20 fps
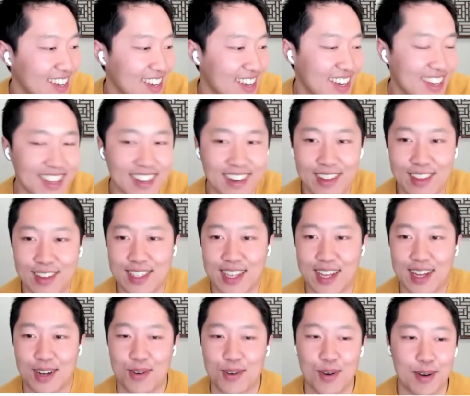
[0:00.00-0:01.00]
And there's
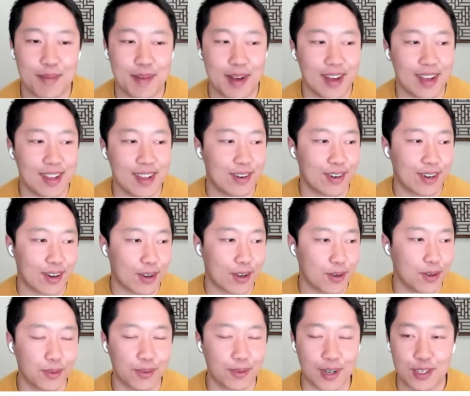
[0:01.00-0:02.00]
that quote about during a
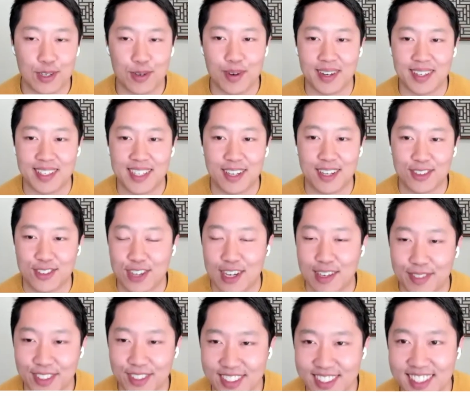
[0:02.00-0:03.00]
gold rush you want to sell
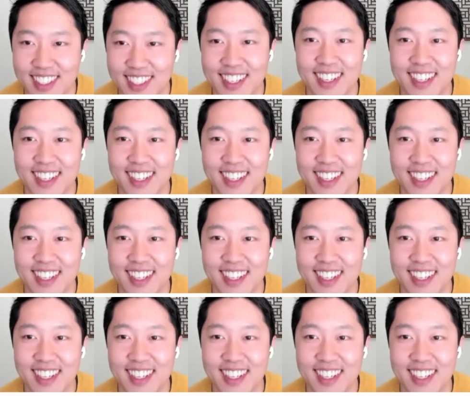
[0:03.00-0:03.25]
shovels.